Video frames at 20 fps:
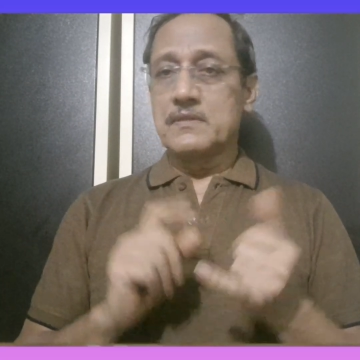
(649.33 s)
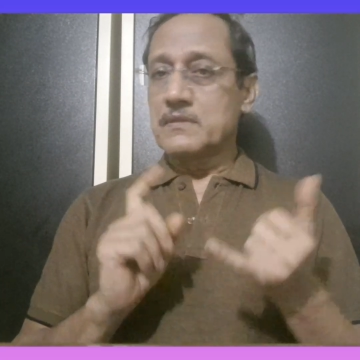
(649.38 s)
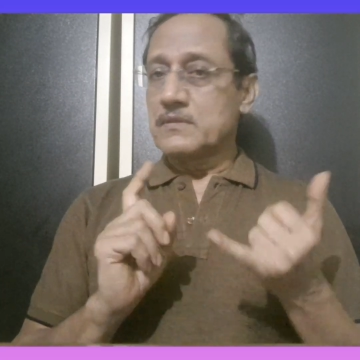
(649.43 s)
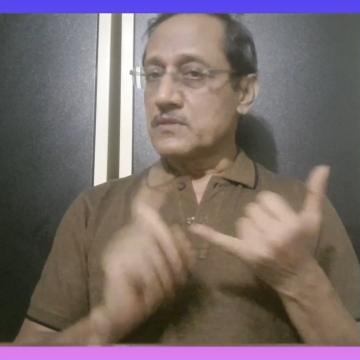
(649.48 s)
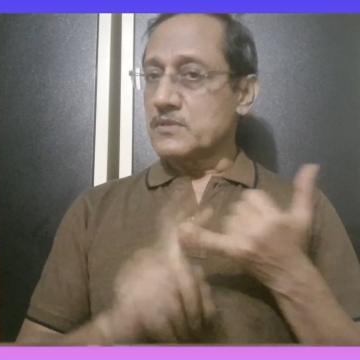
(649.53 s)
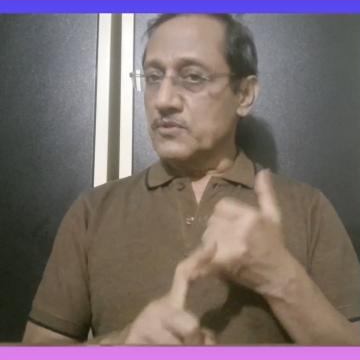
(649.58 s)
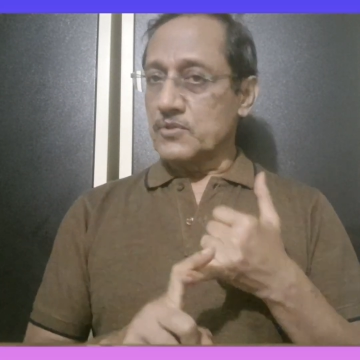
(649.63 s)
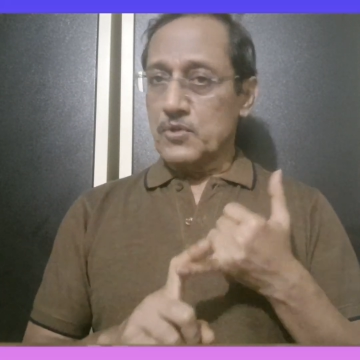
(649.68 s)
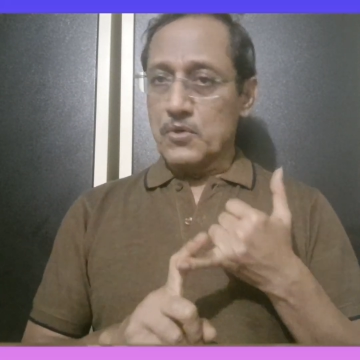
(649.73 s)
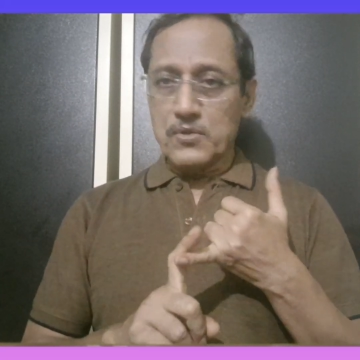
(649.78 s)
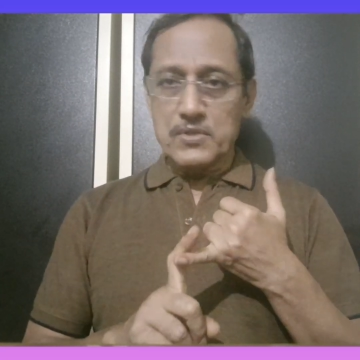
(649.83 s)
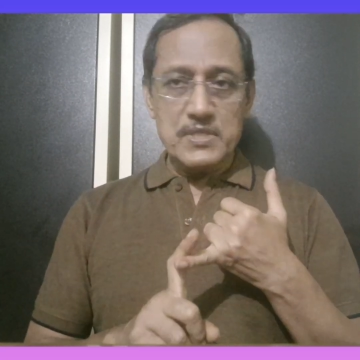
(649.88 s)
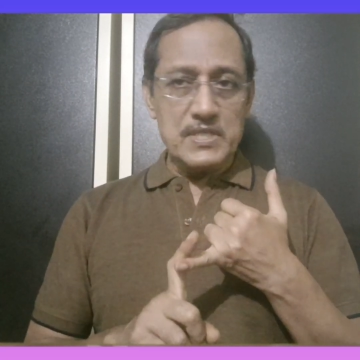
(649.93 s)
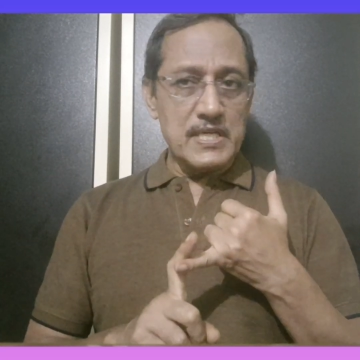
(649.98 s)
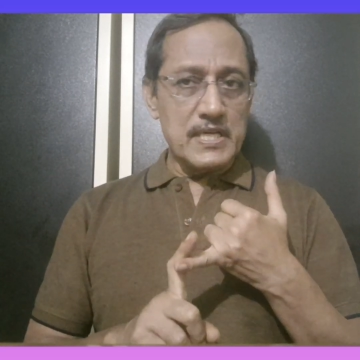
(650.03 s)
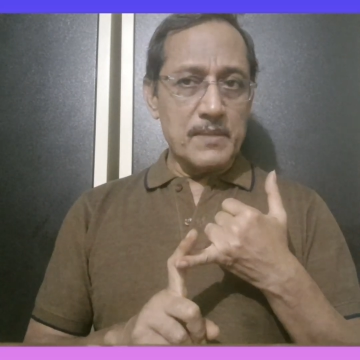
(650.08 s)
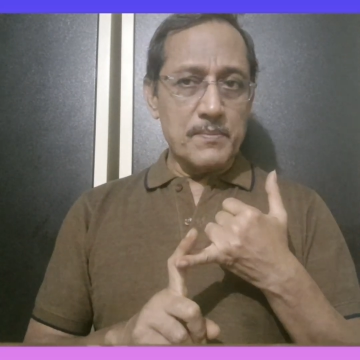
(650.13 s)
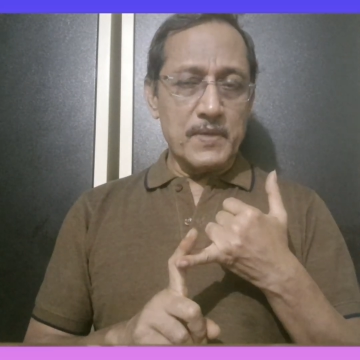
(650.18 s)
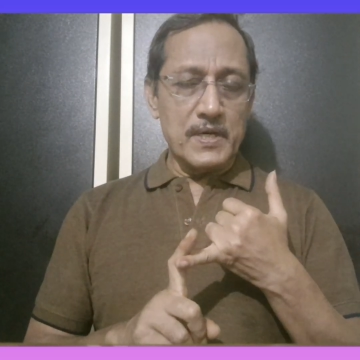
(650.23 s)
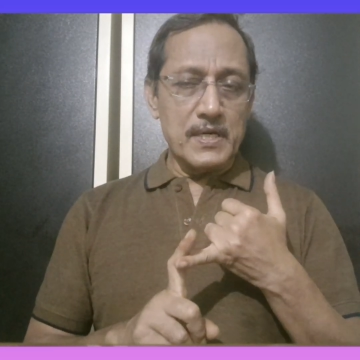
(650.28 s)
so don't
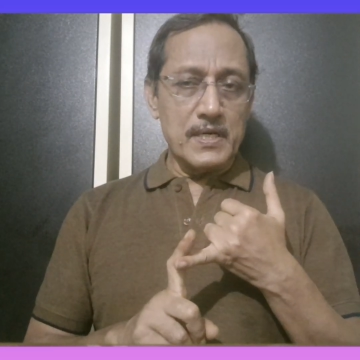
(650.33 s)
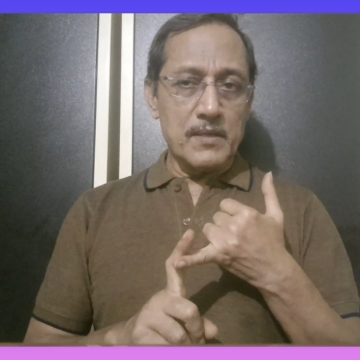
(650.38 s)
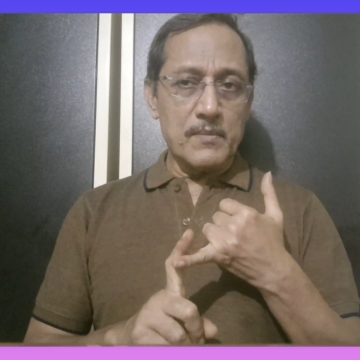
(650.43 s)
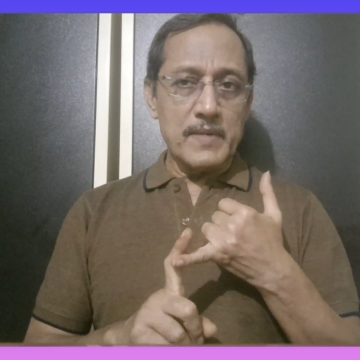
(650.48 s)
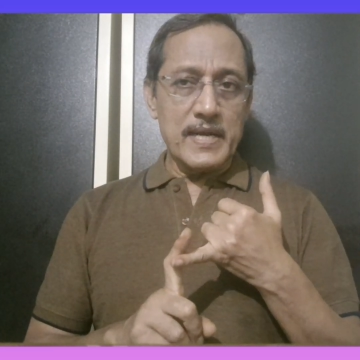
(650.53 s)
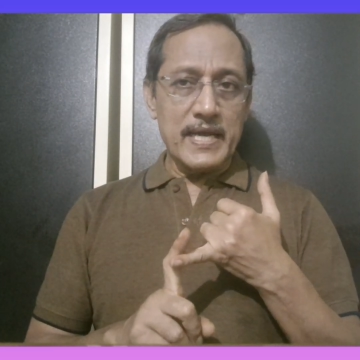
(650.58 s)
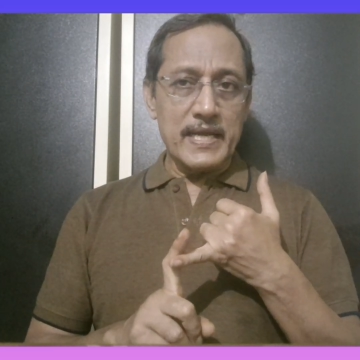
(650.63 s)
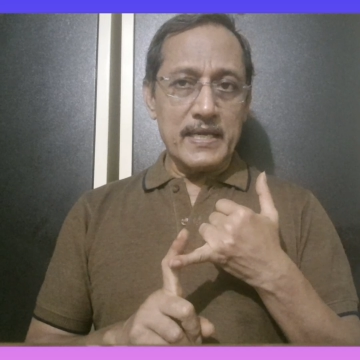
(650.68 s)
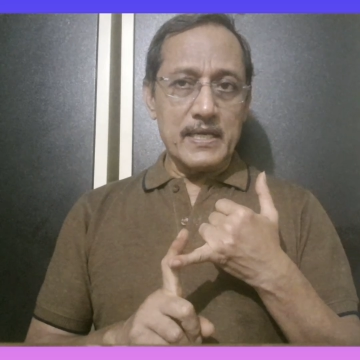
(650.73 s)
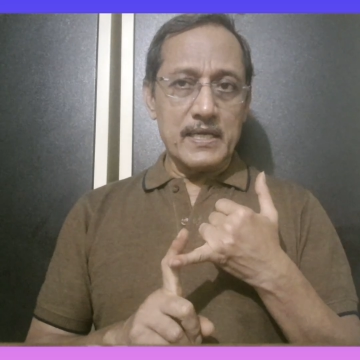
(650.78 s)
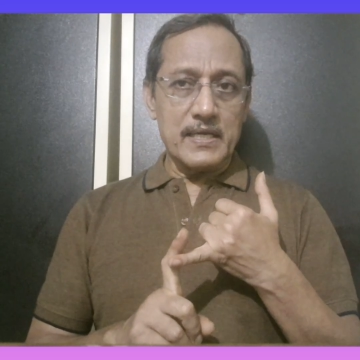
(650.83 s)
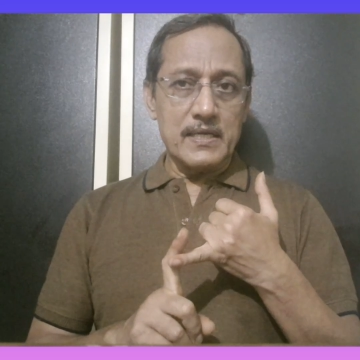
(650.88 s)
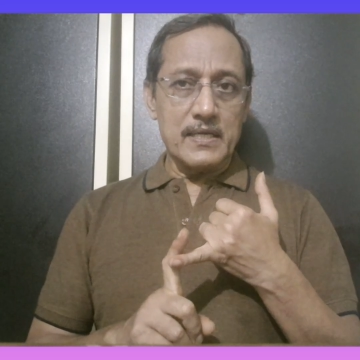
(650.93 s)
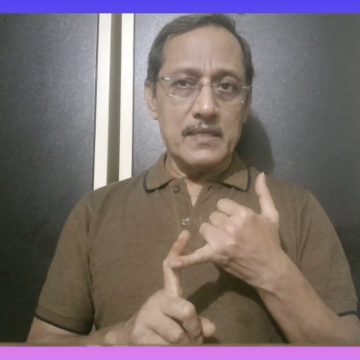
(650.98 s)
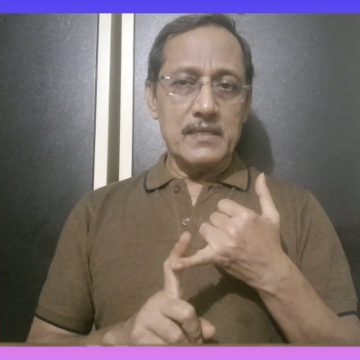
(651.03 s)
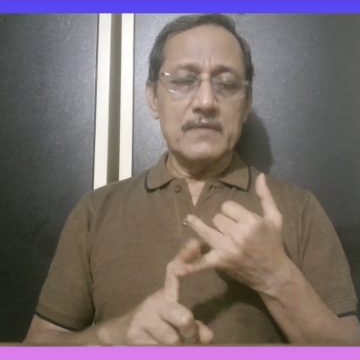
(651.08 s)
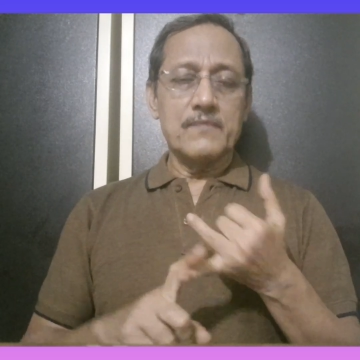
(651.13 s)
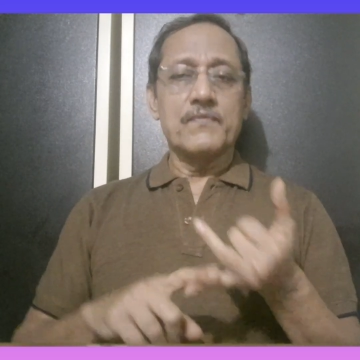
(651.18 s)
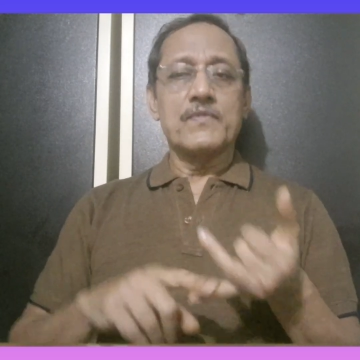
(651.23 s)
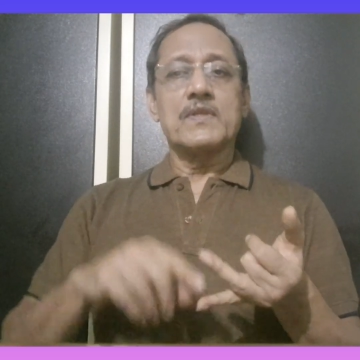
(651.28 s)
sleep under blanket,
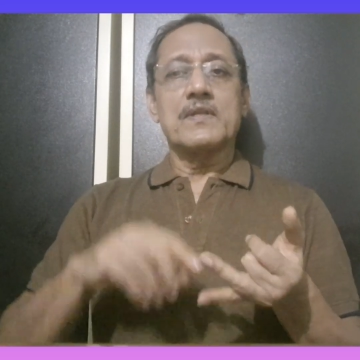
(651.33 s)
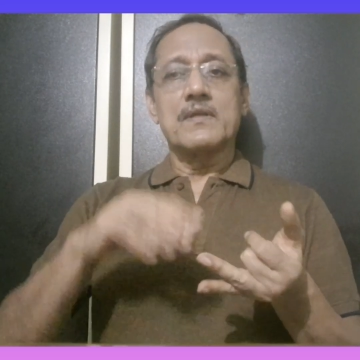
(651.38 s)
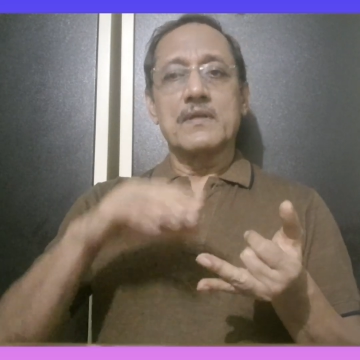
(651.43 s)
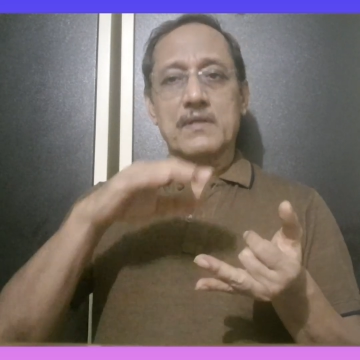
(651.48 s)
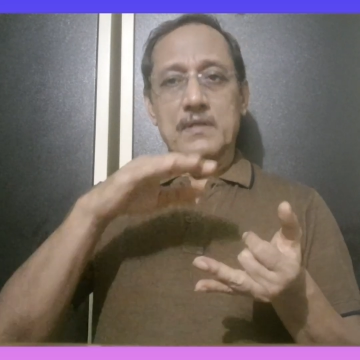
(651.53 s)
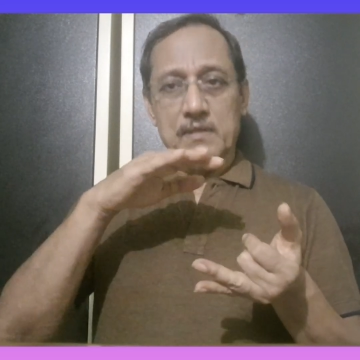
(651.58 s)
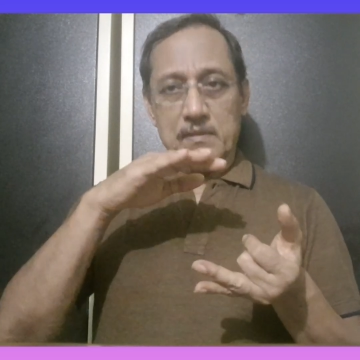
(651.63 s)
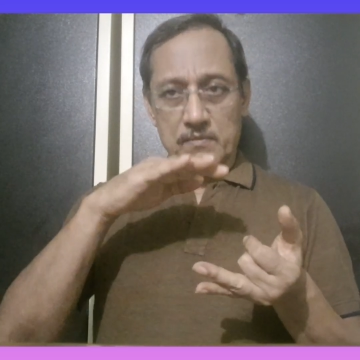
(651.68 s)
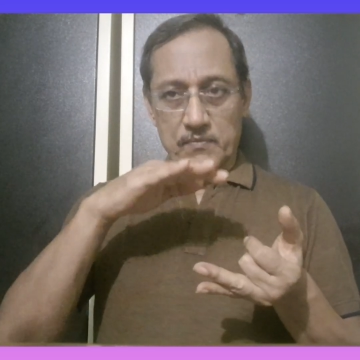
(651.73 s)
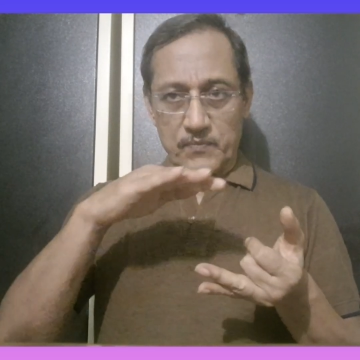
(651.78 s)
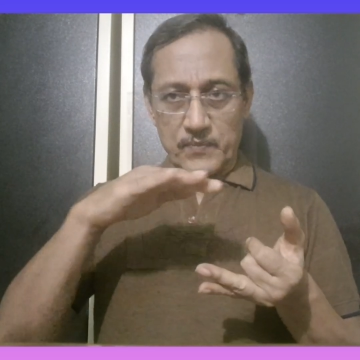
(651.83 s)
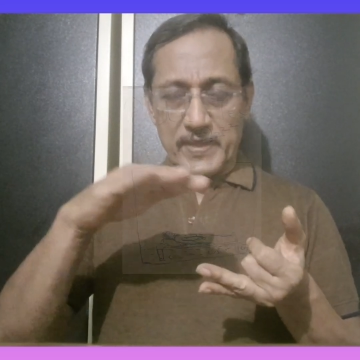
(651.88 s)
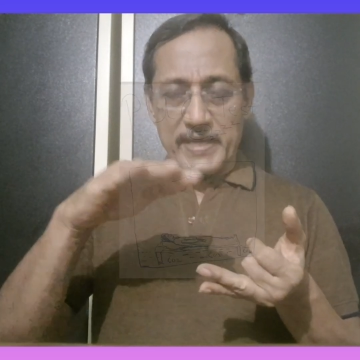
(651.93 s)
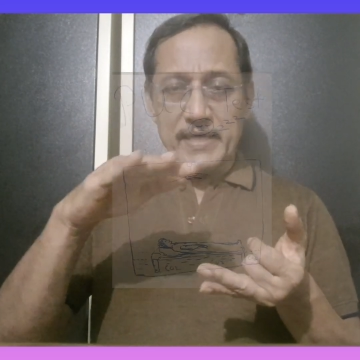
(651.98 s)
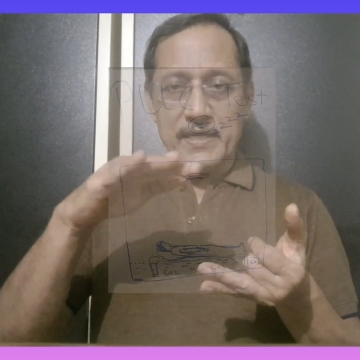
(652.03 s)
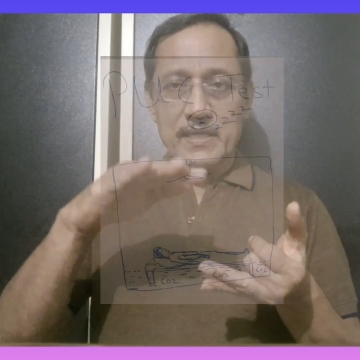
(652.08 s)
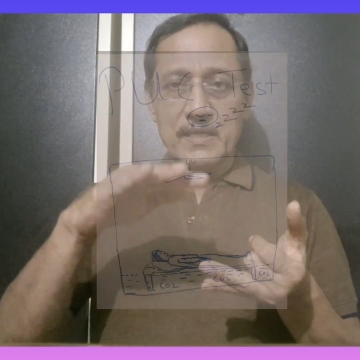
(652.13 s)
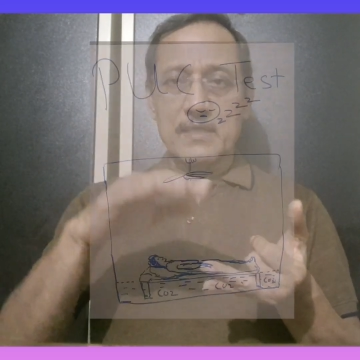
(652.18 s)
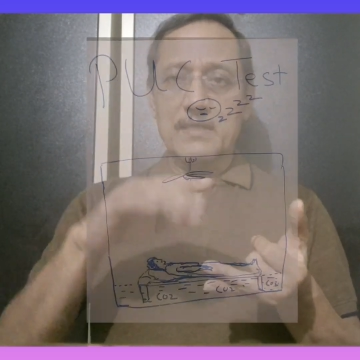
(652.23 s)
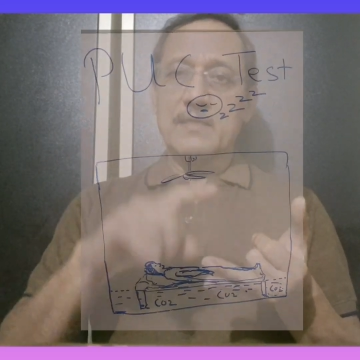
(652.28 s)
bed